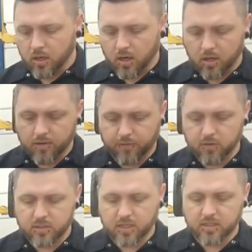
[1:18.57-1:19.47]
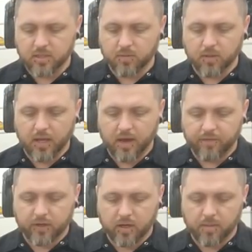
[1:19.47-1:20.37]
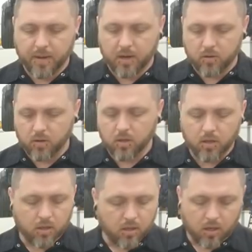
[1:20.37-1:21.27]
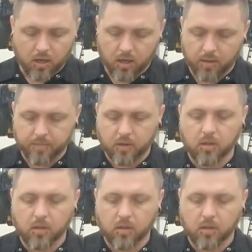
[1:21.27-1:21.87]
are the first things that really have to come out um,